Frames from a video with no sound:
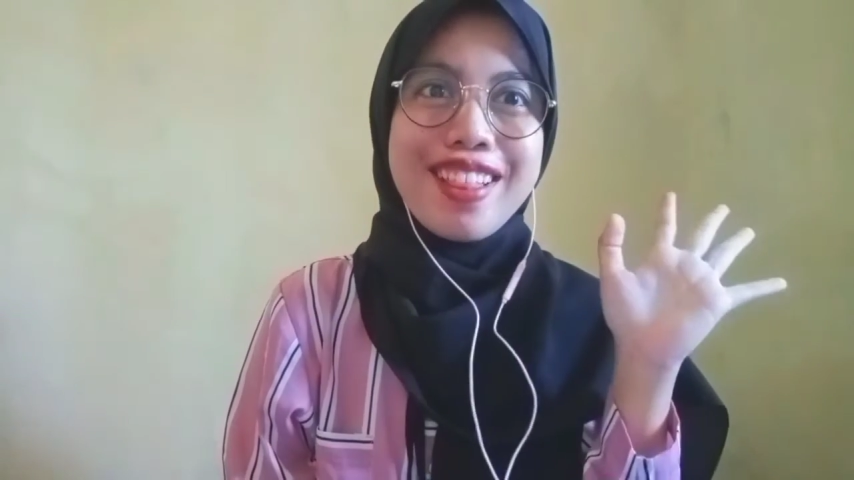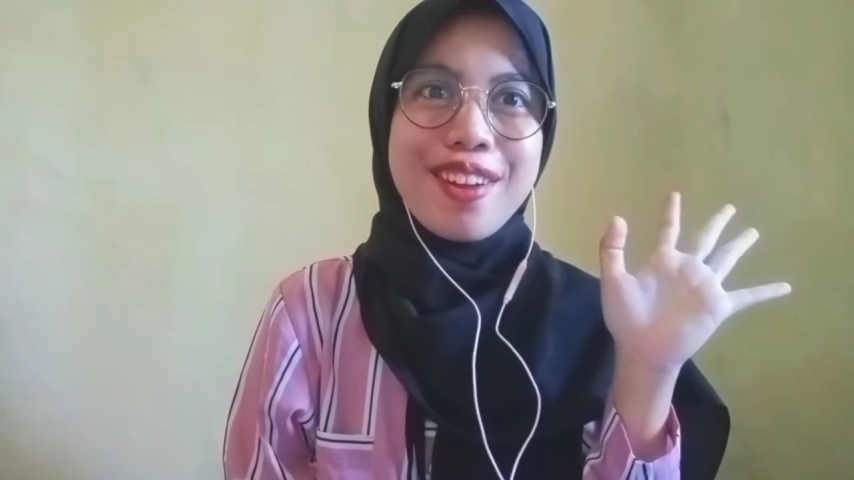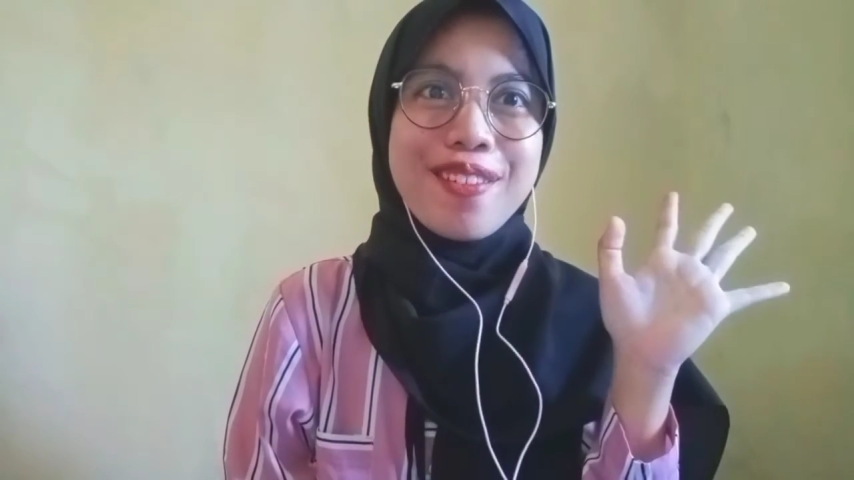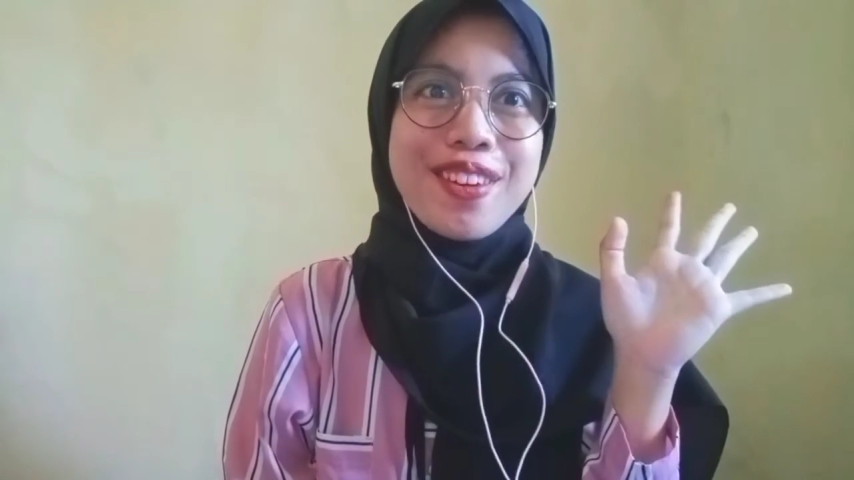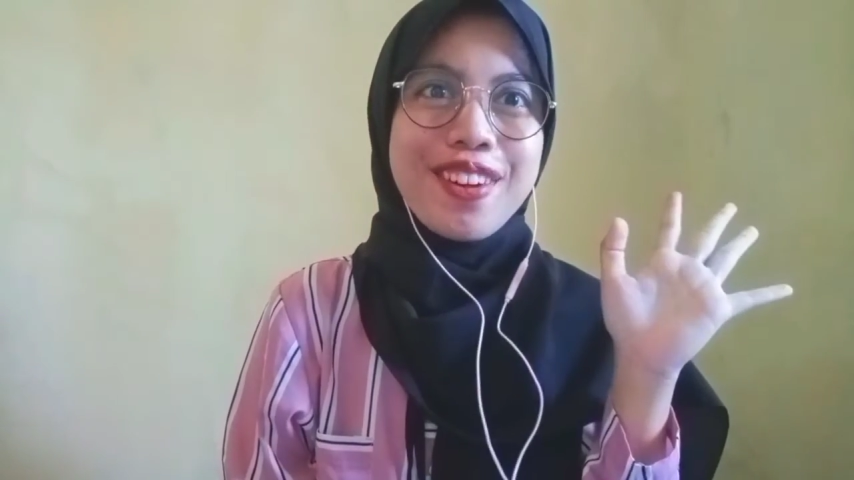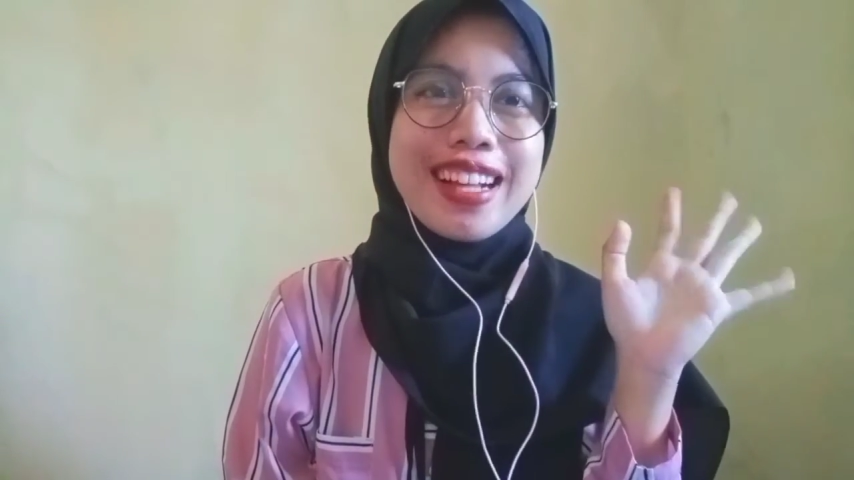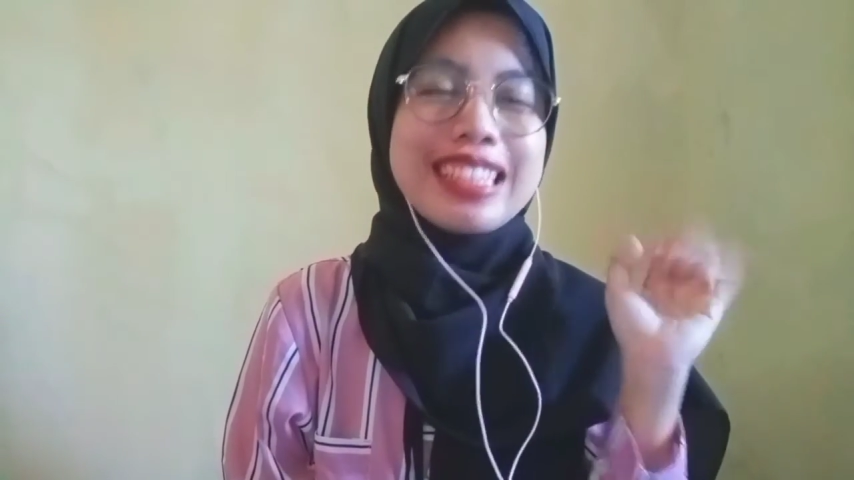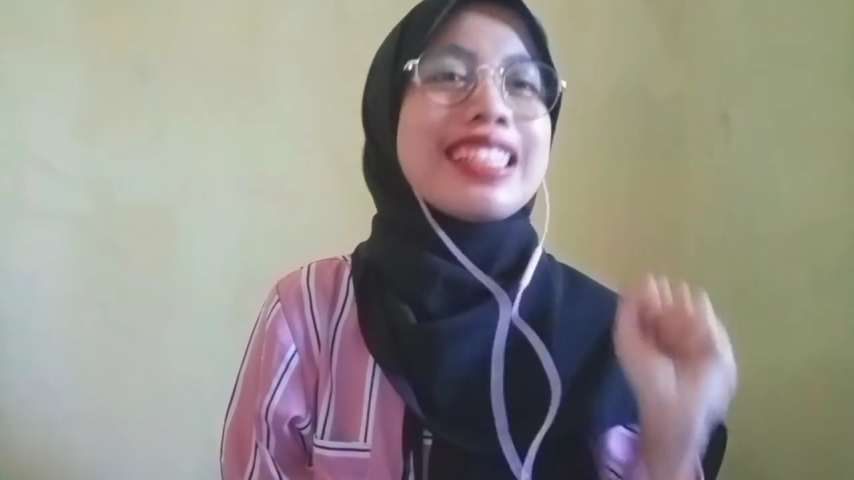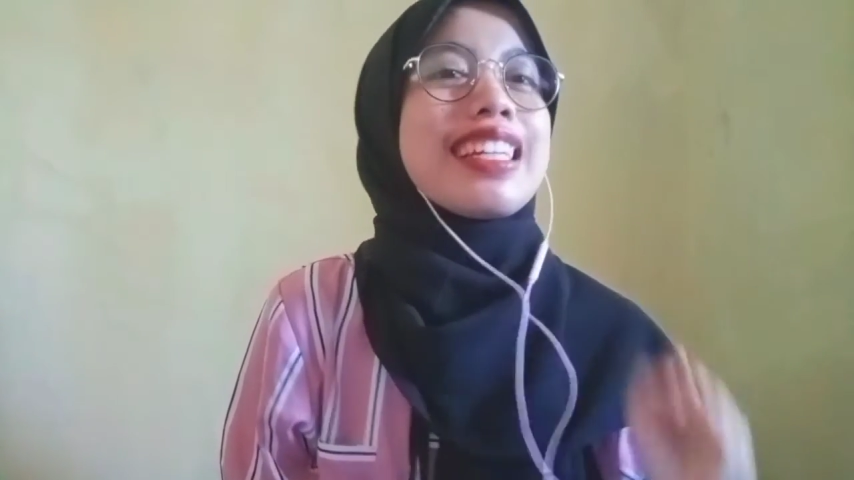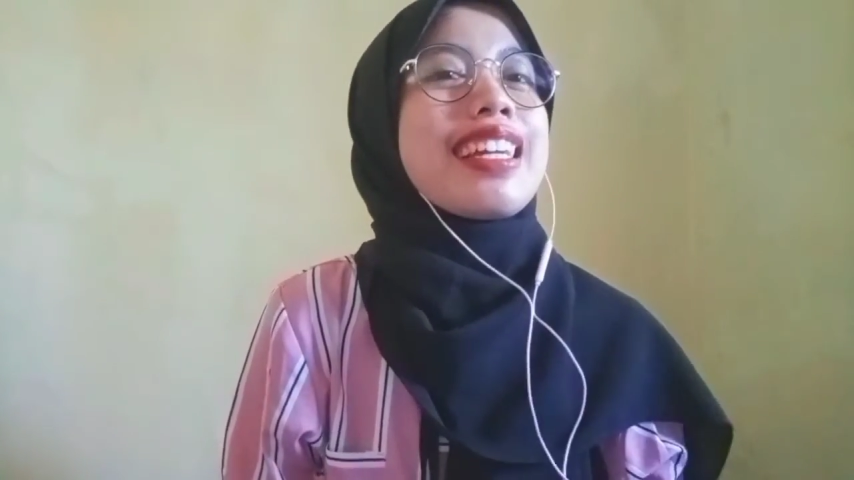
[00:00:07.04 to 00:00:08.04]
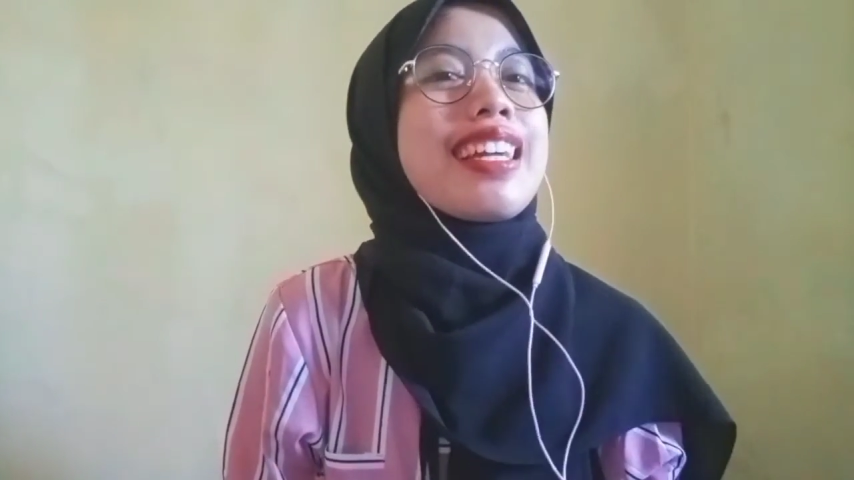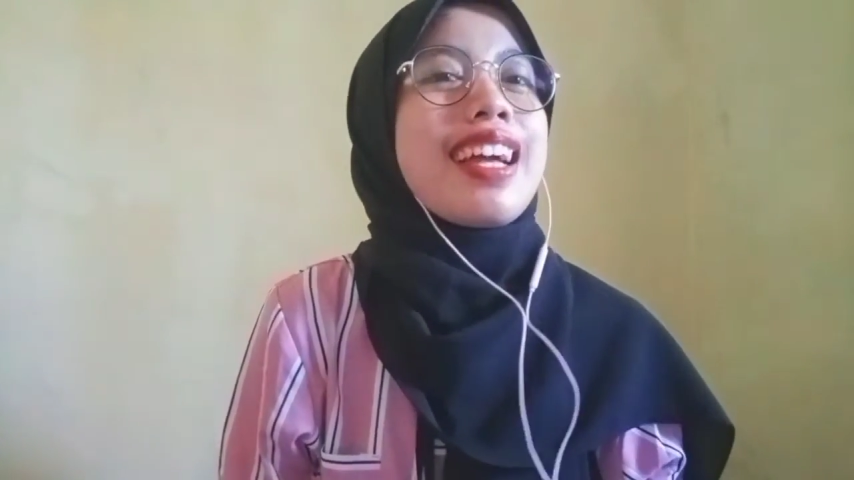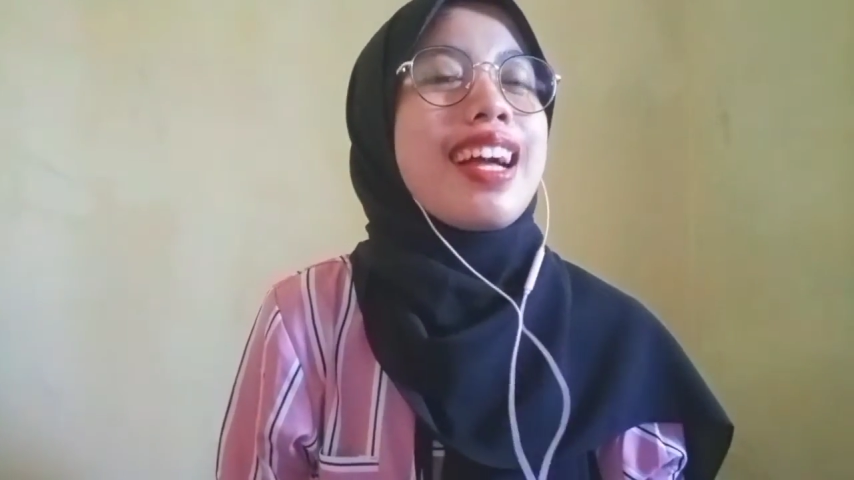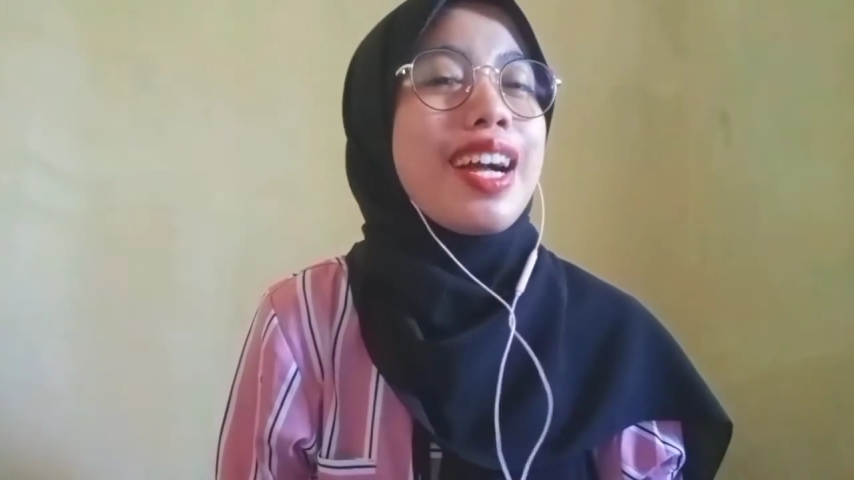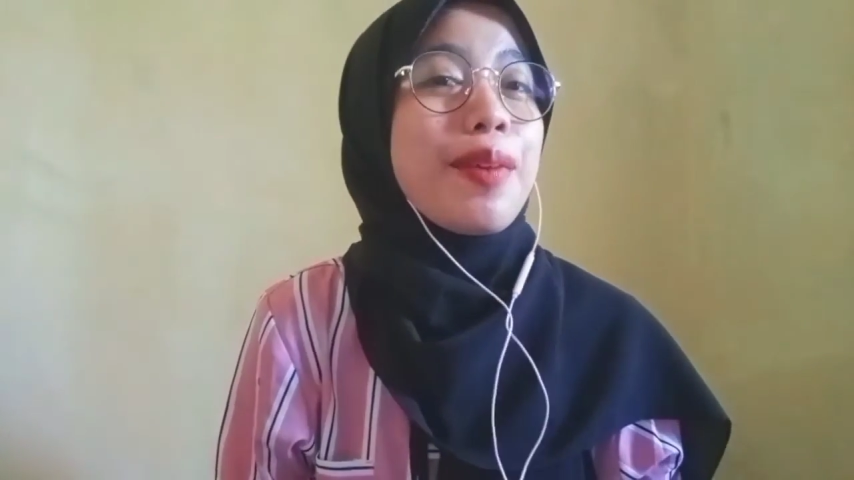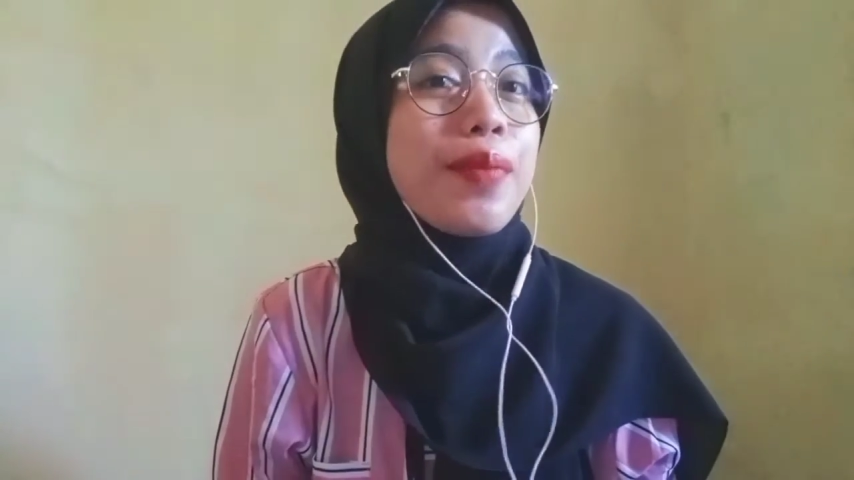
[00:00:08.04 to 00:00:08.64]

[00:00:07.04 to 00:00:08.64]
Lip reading: everyone, I'm